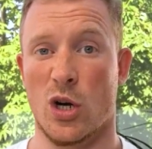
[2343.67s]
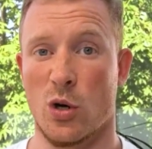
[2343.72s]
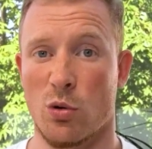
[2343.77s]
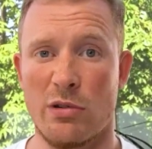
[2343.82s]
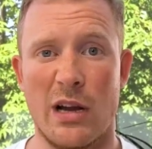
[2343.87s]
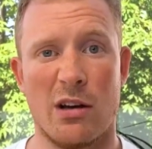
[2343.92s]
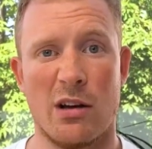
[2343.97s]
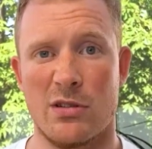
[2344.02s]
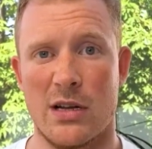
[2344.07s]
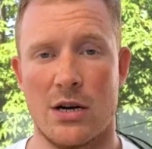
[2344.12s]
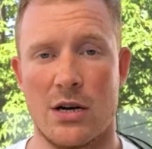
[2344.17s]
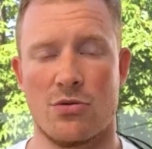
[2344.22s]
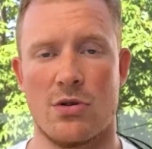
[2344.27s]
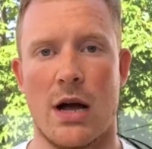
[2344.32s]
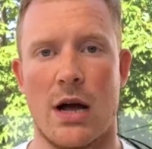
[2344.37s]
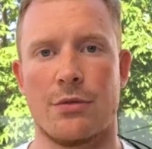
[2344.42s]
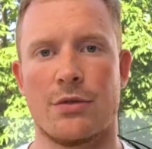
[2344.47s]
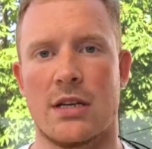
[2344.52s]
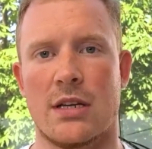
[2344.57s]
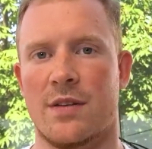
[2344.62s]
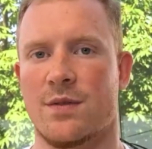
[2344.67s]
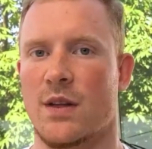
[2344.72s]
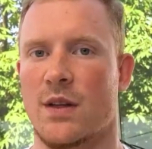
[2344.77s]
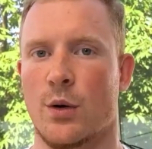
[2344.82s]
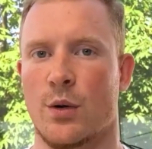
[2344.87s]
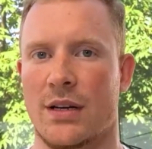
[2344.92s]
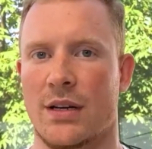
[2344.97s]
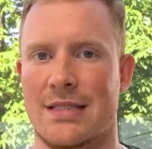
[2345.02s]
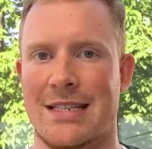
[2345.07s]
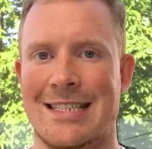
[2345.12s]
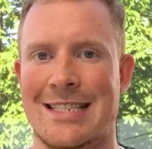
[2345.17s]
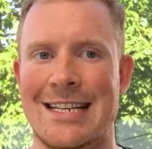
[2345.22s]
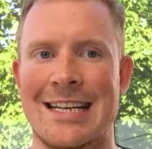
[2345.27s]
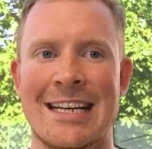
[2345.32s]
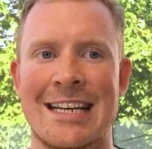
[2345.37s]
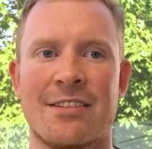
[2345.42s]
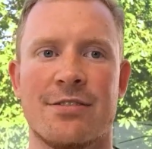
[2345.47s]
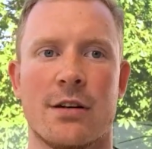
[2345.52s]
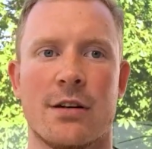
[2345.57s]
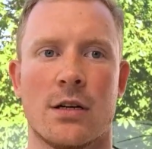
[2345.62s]
go down that route, and if there is a
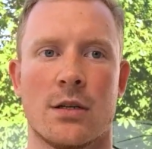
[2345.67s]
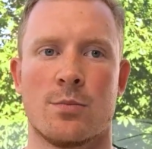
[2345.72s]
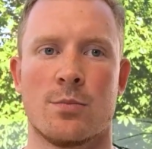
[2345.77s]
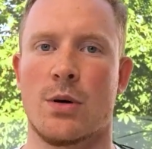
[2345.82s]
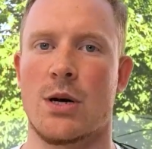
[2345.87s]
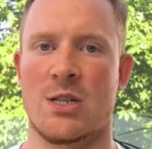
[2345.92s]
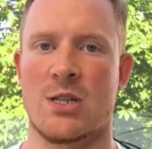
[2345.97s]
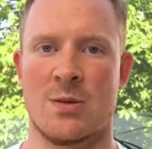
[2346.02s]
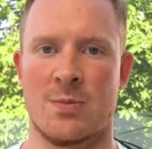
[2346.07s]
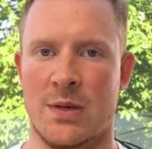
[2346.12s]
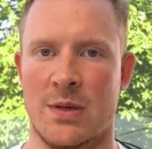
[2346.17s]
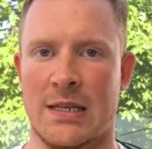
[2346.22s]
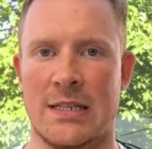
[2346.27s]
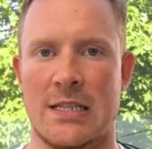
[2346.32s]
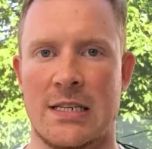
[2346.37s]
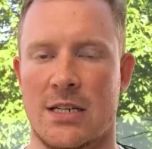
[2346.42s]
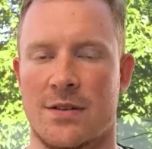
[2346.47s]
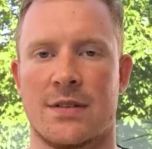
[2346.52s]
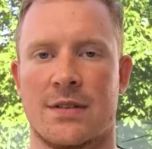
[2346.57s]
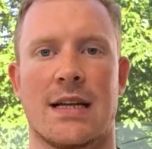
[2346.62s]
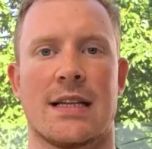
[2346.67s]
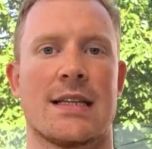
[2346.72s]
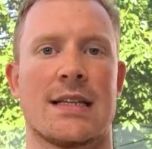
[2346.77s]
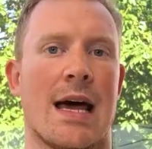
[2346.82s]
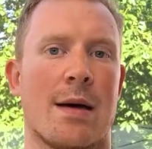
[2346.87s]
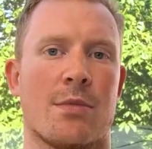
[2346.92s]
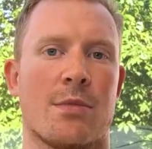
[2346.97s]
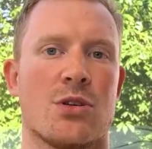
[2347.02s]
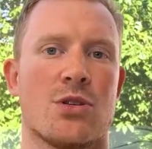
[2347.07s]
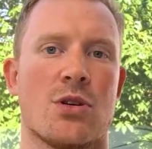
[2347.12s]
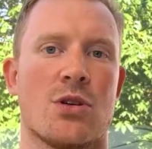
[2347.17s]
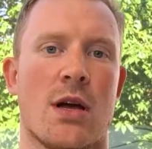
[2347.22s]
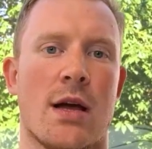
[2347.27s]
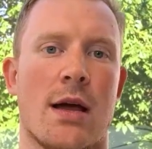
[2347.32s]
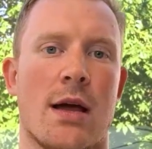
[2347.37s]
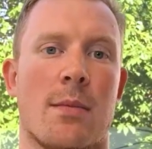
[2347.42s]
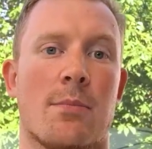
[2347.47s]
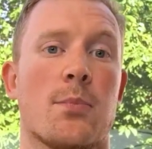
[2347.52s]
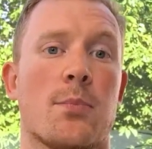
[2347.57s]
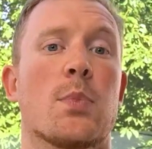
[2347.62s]
significant possibility of that damage
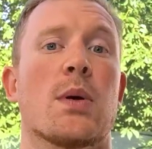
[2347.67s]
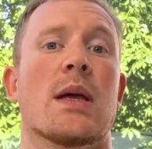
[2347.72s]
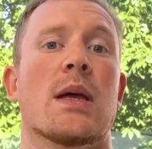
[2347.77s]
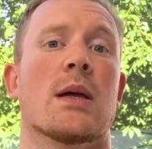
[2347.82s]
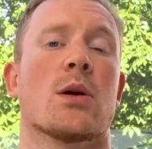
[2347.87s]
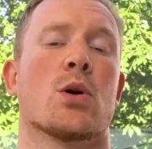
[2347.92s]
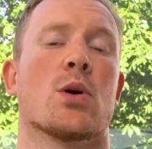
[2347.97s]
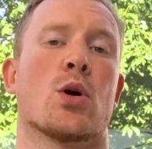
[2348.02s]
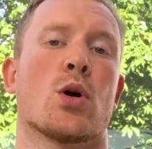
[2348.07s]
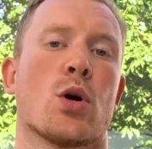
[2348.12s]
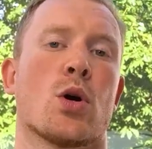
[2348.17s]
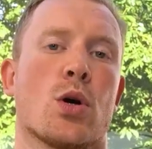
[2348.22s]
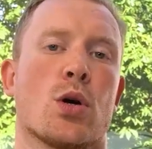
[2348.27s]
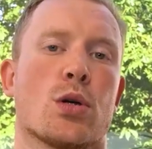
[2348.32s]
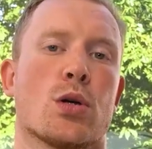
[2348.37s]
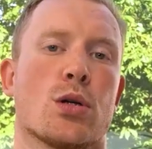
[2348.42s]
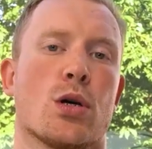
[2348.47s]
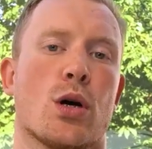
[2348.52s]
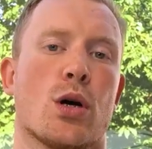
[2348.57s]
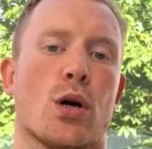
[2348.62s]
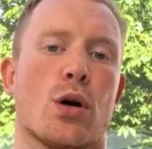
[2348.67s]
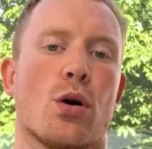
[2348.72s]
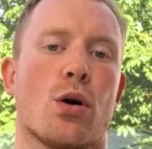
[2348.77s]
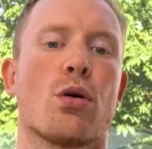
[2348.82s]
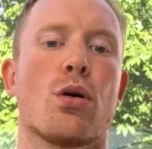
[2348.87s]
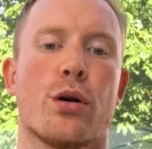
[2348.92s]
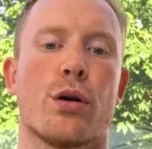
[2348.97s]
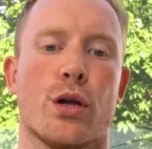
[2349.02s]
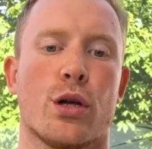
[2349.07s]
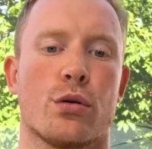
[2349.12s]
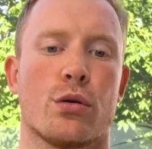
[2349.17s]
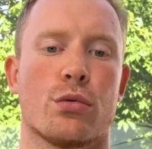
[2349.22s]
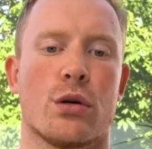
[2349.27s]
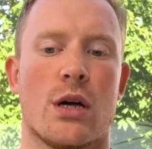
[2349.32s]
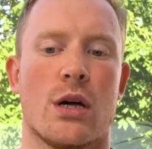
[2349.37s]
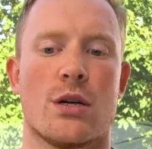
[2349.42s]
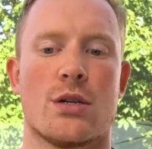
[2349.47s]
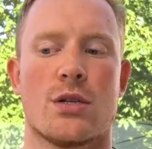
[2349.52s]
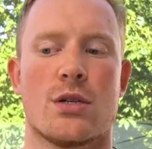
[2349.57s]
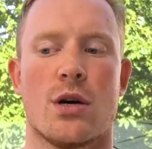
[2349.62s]
being occurred on you.
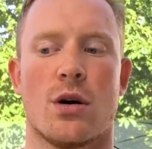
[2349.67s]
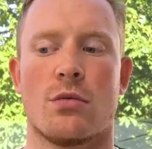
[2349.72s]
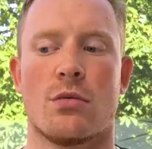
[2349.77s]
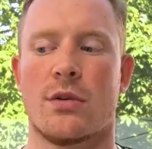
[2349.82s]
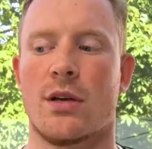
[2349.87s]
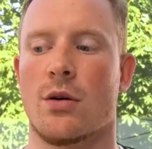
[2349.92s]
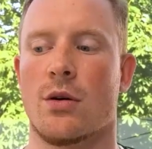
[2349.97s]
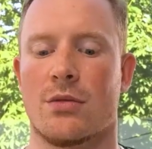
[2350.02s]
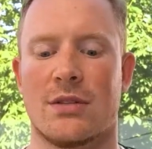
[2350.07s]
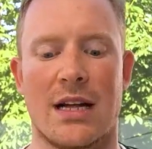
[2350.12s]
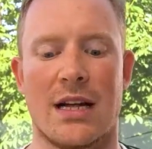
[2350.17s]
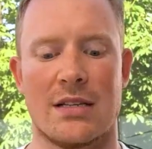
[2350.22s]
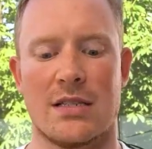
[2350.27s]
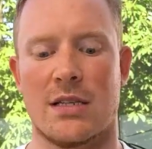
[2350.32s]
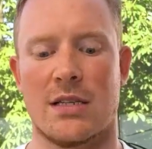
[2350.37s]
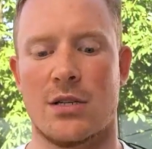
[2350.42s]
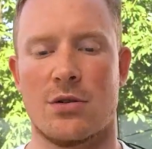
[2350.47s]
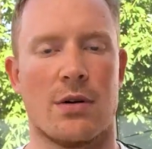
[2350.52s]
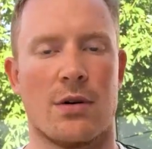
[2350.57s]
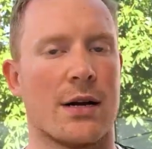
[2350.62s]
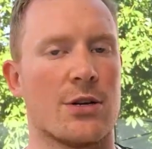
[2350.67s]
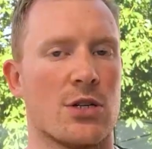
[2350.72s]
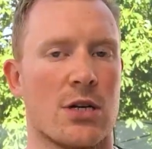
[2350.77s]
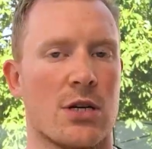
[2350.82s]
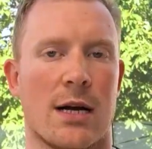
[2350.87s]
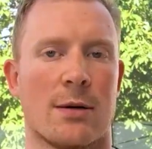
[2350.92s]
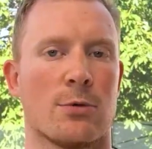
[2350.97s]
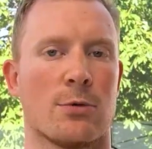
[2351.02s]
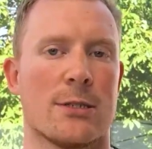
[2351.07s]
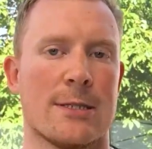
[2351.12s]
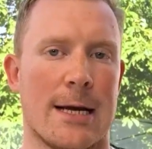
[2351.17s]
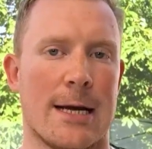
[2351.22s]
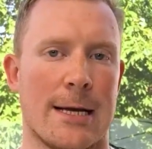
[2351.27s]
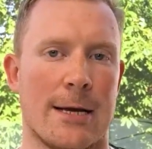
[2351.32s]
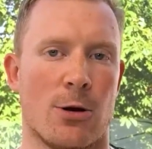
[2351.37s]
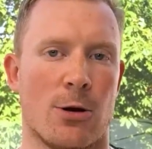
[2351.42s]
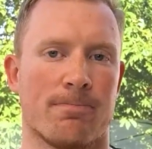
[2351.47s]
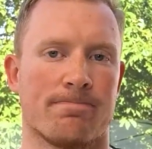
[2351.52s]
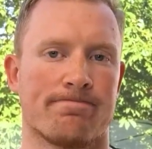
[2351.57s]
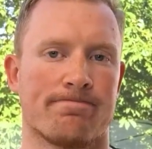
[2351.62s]
So, that's the direction I would take
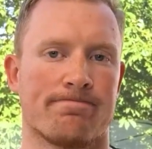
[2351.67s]
here.